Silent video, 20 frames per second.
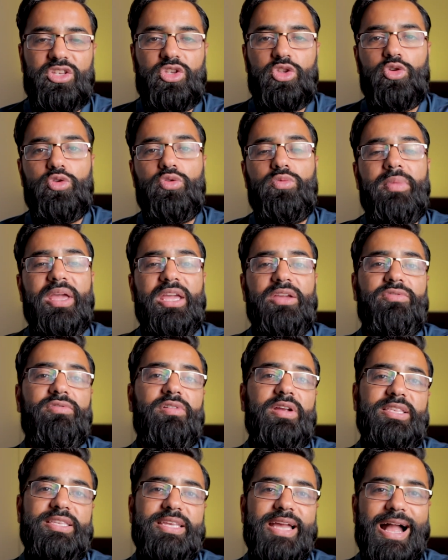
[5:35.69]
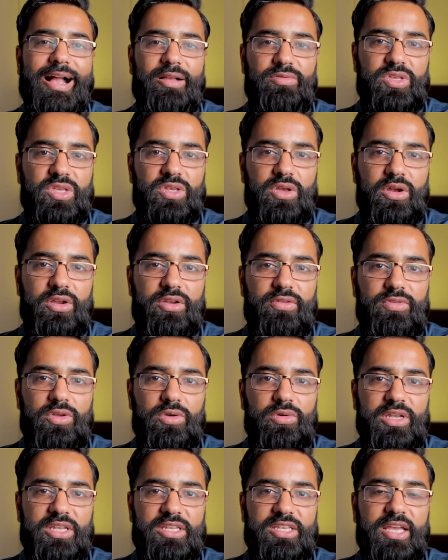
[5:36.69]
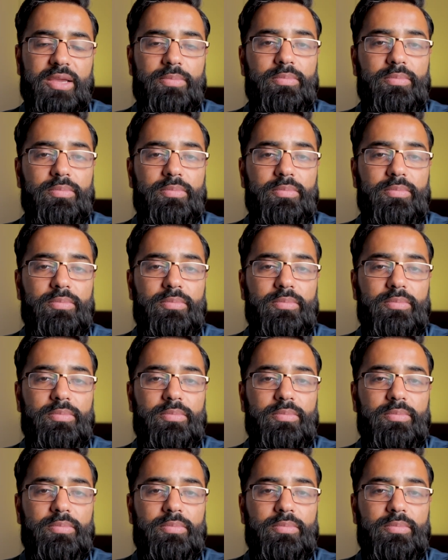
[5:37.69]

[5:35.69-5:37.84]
Do make friends outside of your intake,